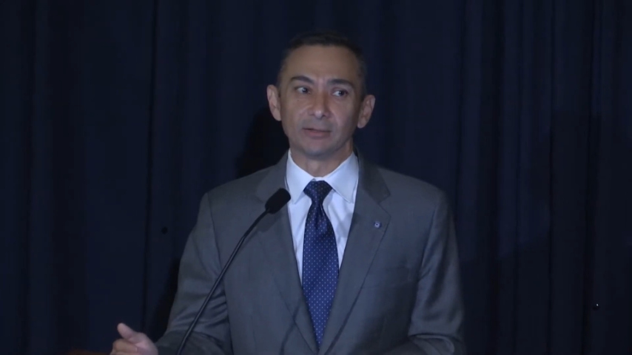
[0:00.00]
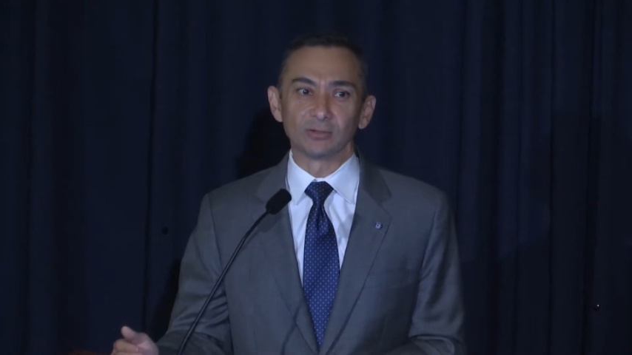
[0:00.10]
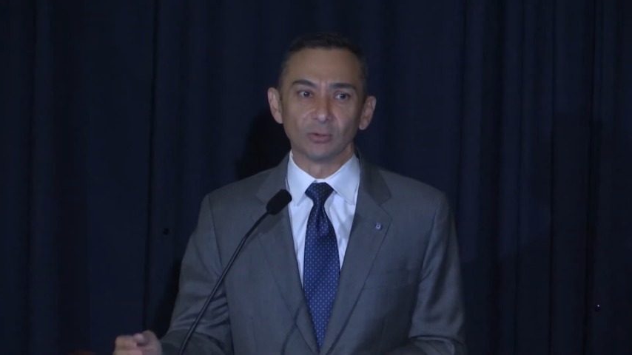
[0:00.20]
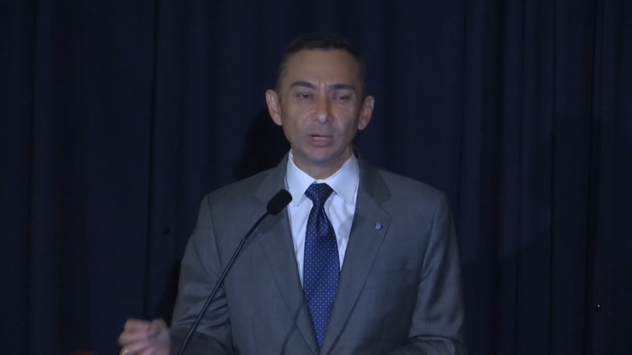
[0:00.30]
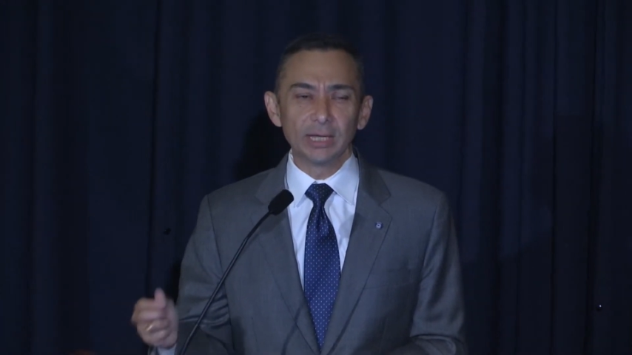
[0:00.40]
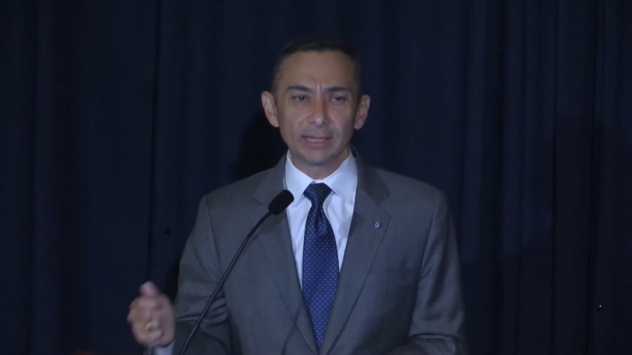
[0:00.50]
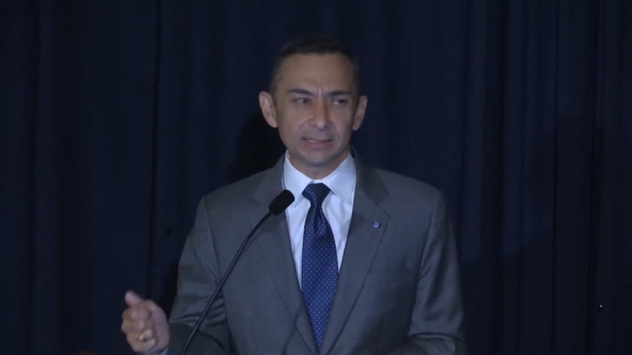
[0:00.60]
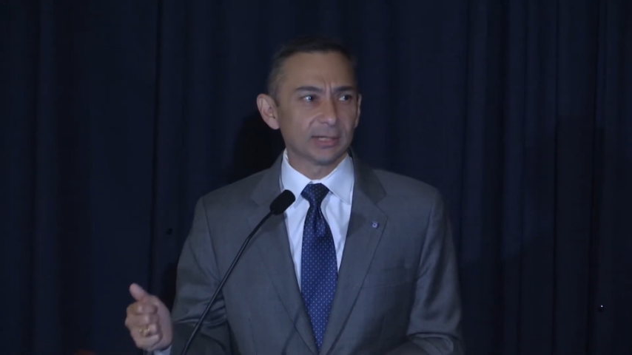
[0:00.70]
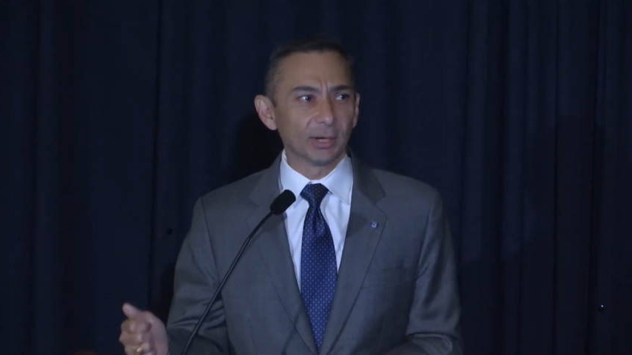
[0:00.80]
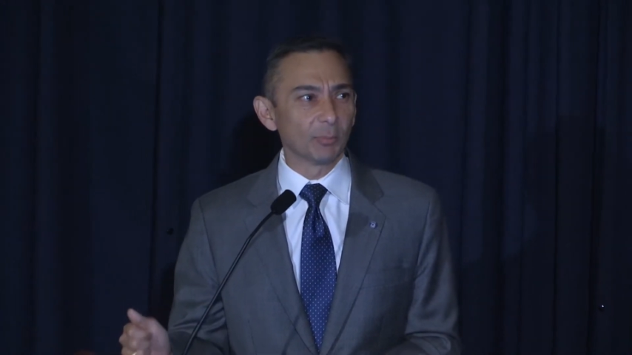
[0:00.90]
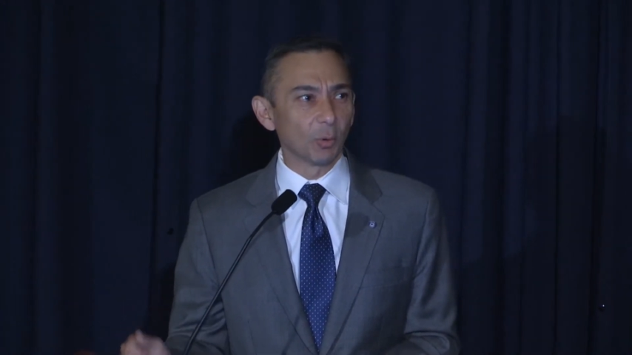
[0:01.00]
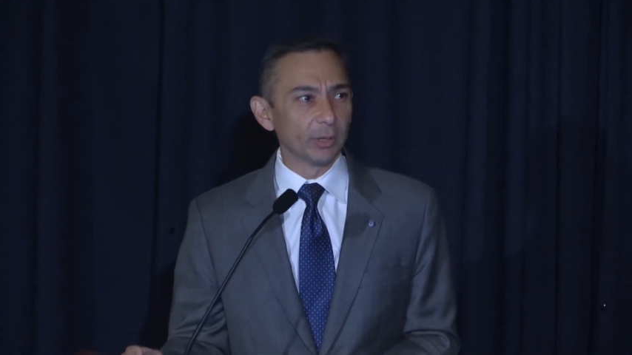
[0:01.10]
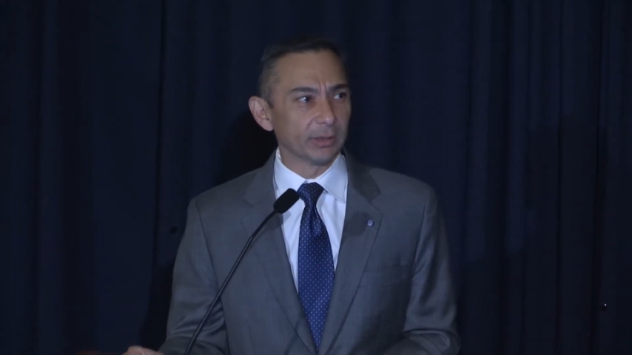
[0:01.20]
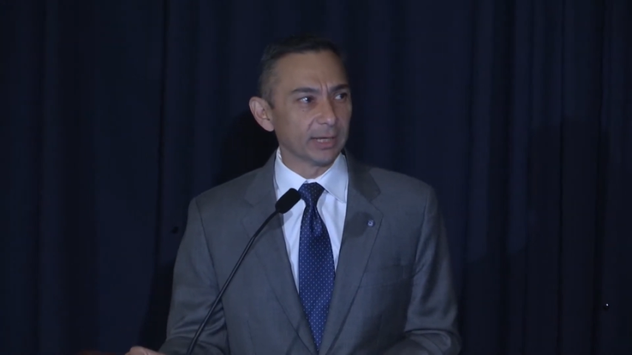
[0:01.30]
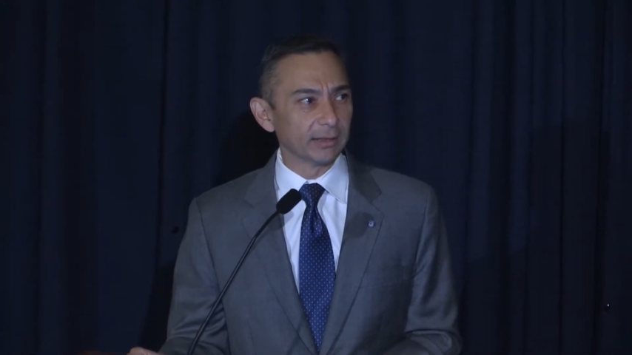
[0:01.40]
So that's the number
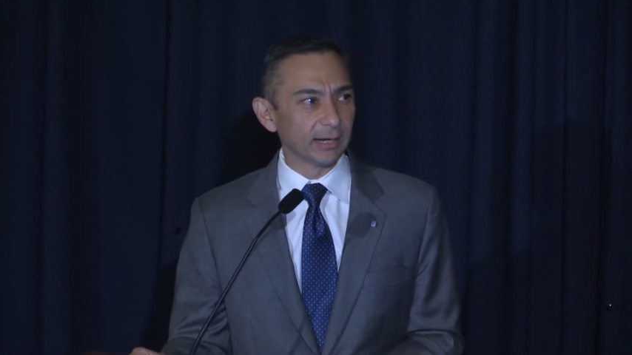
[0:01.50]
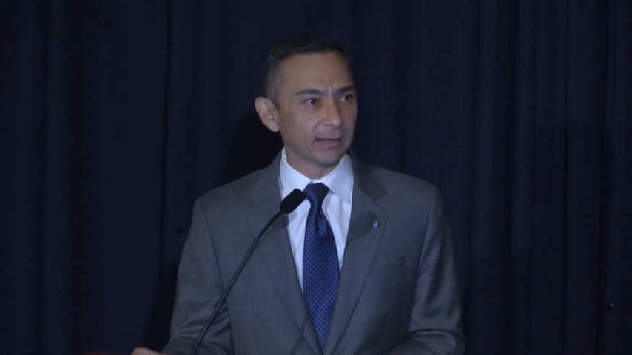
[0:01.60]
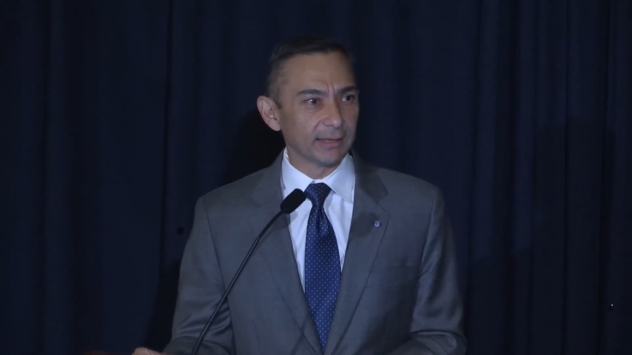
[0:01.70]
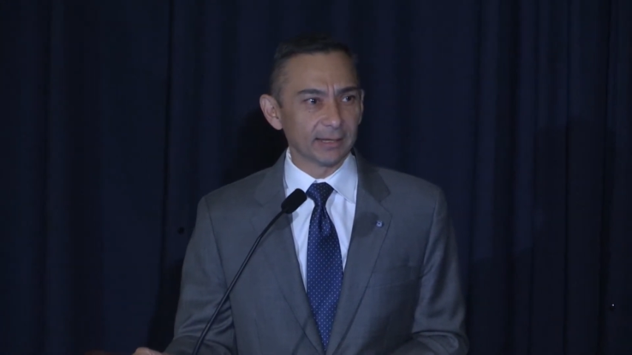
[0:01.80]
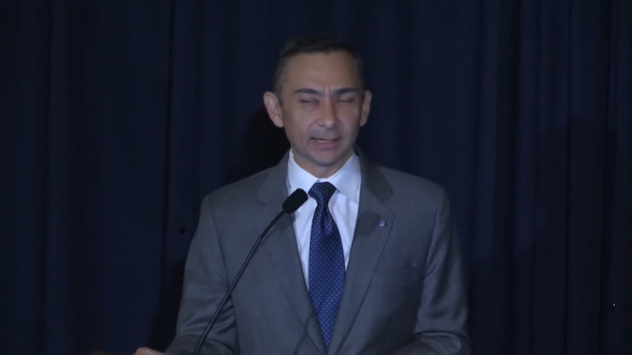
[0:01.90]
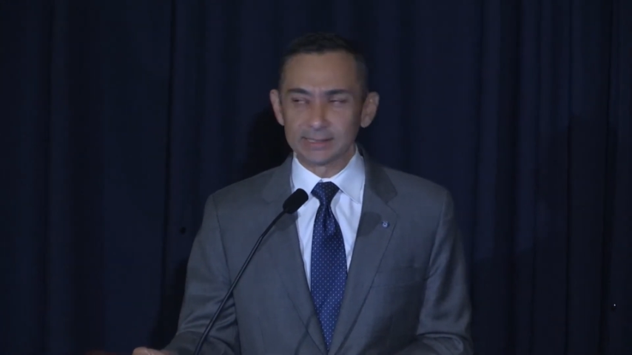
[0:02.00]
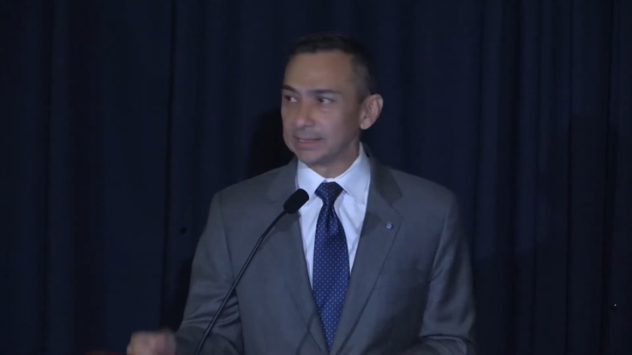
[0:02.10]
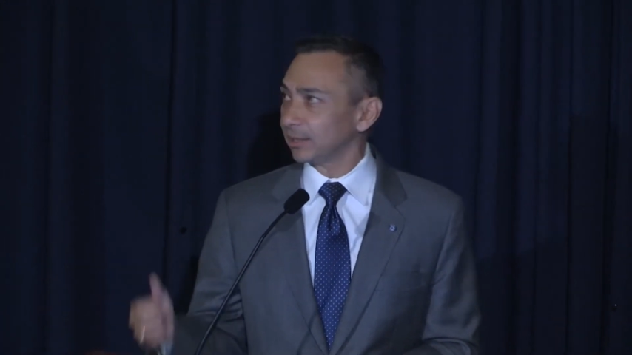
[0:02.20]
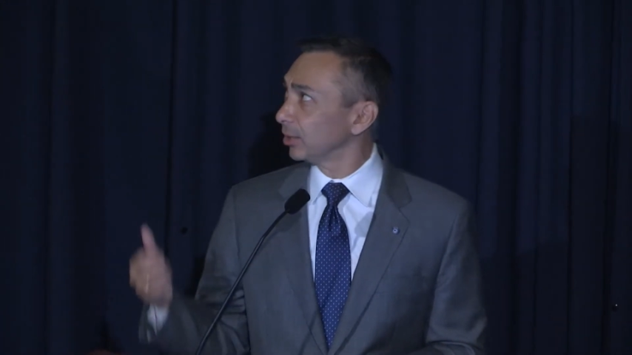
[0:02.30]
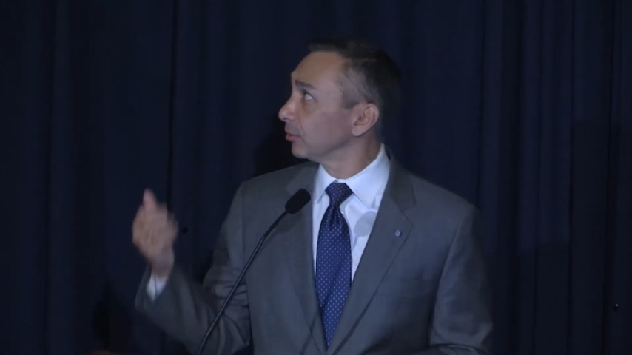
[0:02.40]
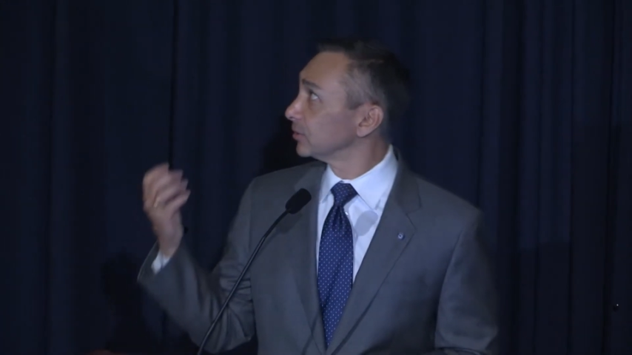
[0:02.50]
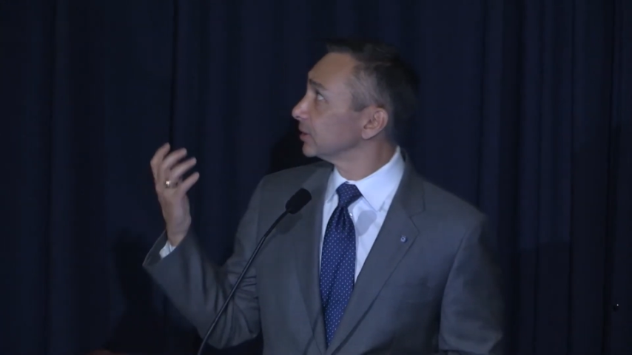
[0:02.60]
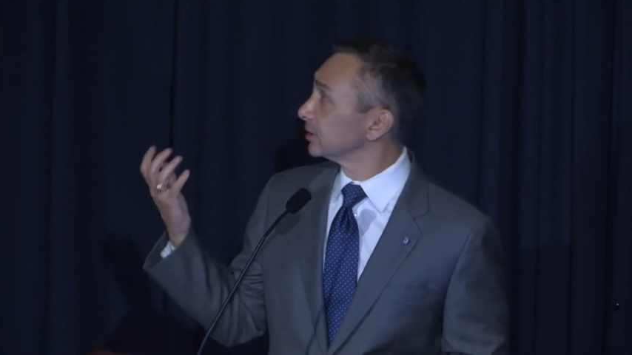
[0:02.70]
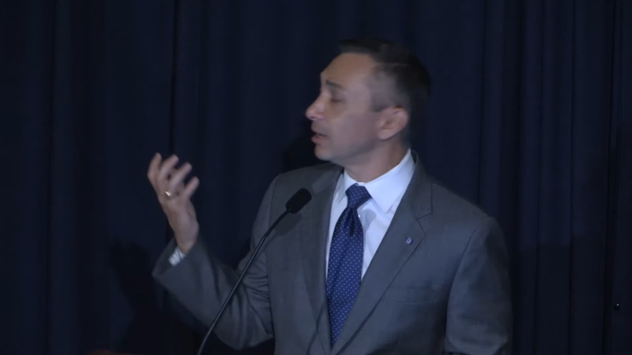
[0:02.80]
one thing that I think I see here is this